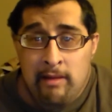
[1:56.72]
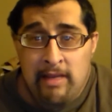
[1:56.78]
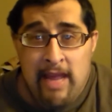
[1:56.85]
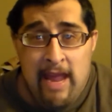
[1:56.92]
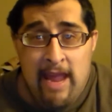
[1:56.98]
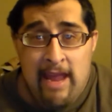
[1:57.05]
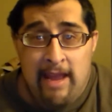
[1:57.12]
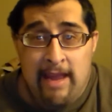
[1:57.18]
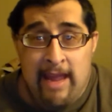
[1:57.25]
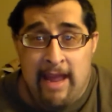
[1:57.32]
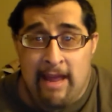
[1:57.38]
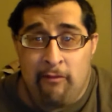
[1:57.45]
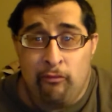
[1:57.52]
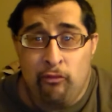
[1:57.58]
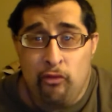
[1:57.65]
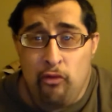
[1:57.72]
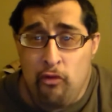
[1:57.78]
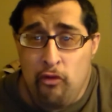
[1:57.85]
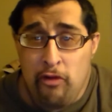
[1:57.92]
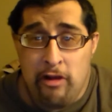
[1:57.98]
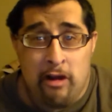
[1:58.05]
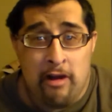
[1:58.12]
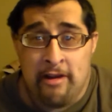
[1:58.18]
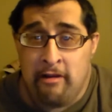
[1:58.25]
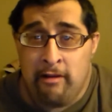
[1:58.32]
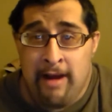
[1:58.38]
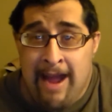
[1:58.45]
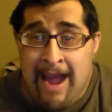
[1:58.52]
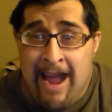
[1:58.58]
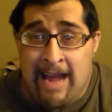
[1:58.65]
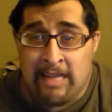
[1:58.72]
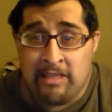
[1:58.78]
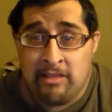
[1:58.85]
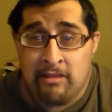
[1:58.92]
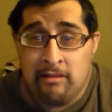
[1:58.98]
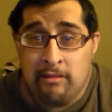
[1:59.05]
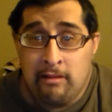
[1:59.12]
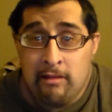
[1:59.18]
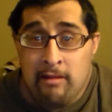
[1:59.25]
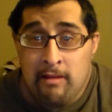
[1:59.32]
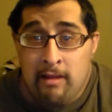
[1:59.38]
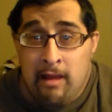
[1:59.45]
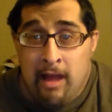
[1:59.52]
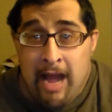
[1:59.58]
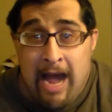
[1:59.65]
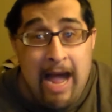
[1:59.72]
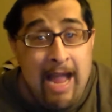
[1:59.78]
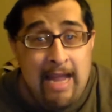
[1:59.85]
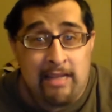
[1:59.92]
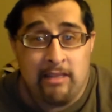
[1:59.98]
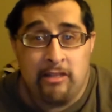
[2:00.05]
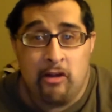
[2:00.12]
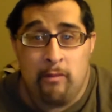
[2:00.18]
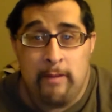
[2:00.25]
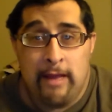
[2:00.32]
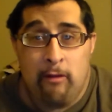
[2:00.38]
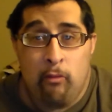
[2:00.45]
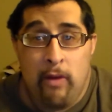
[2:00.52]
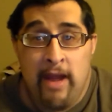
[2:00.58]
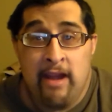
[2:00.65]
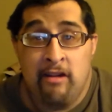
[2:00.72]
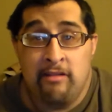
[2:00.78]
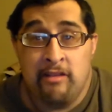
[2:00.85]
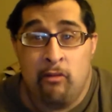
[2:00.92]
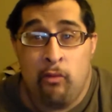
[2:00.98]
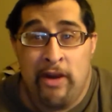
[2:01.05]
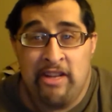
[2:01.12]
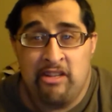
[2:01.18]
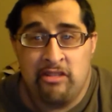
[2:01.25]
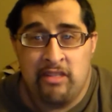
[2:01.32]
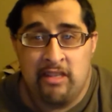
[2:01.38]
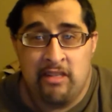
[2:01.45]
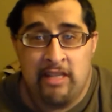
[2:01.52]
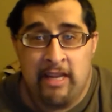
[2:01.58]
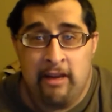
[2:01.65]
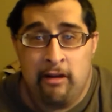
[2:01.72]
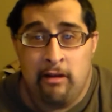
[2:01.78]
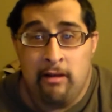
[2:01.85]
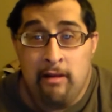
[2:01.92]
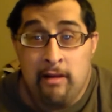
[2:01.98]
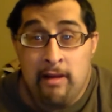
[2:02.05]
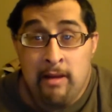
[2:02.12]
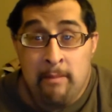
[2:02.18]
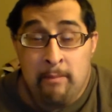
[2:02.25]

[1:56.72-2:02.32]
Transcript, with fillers: they get rude on your ass. I had so many waiters and waitresses here